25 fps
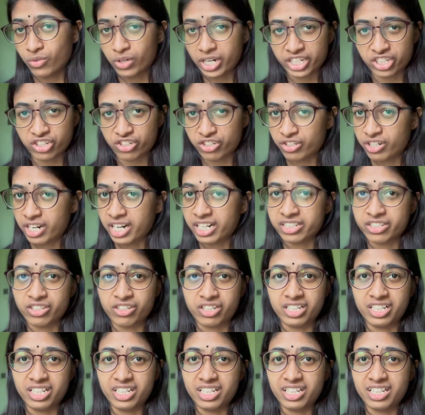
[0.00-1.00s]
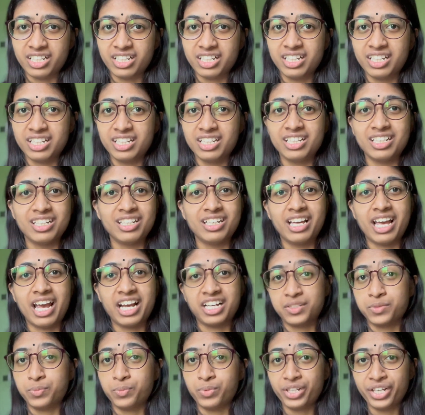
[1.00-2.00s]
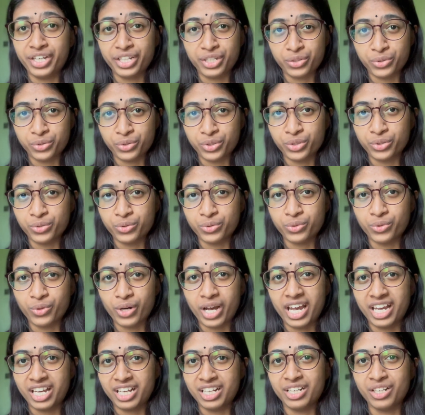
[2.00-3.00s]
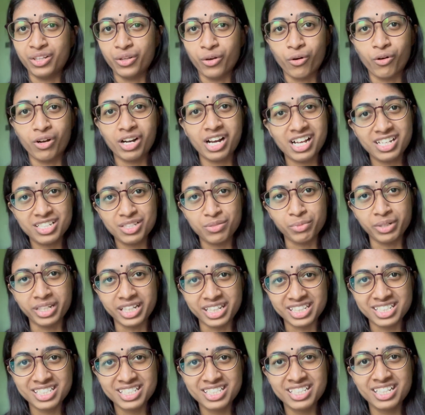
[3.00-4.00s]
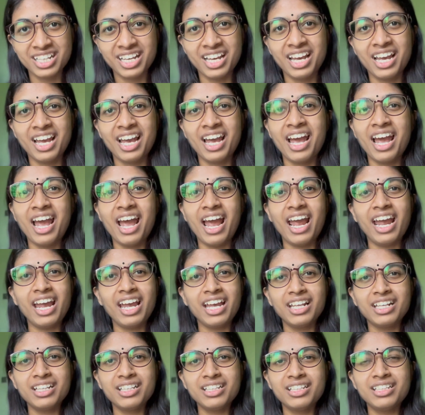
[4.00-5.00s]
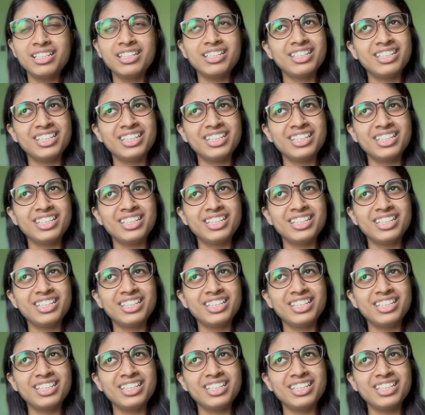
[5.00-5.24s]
lecturer actually explained to you and your classmates, and